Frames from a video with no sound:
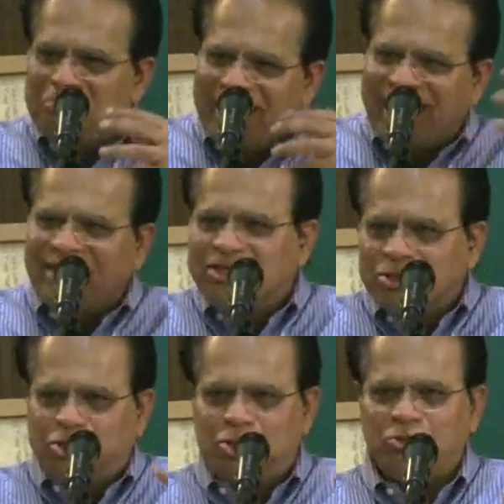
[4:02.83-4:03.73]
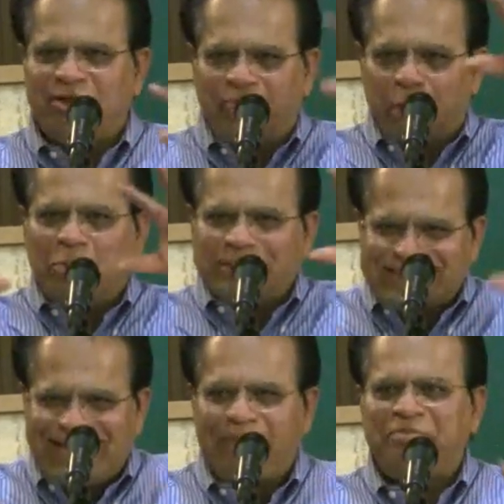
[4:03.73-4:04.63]
magnitude of what
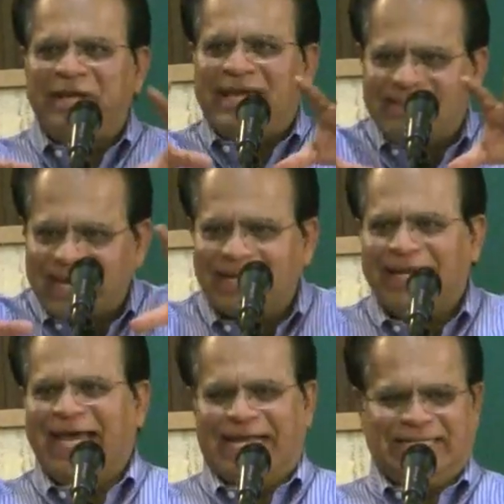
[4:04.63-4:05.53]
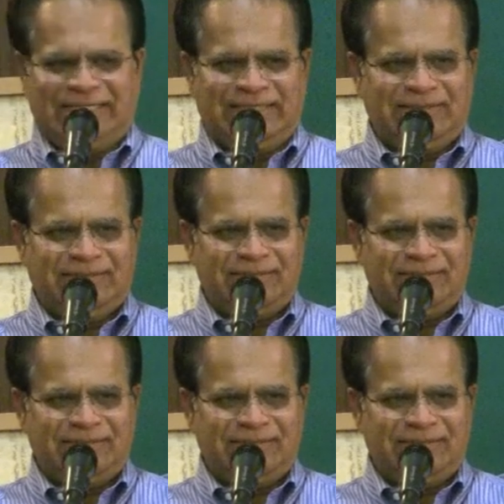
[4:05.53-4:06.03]
was happening in that land,